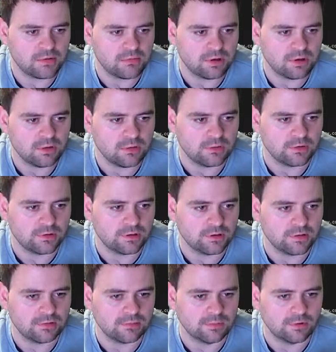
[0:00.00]
code and
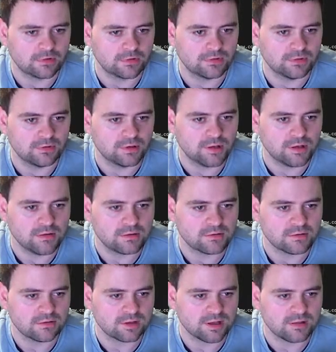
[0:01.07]
using modern
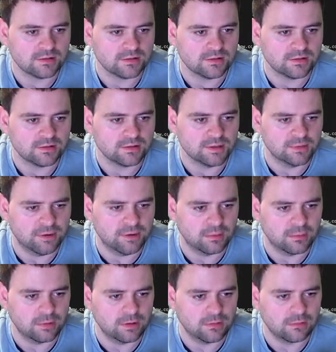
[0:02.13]
industry standard
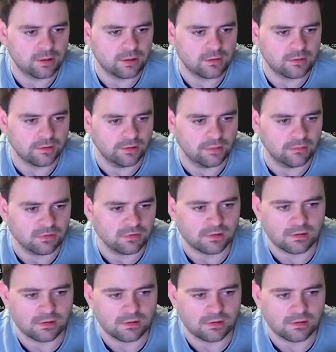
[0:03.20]
development paradigms.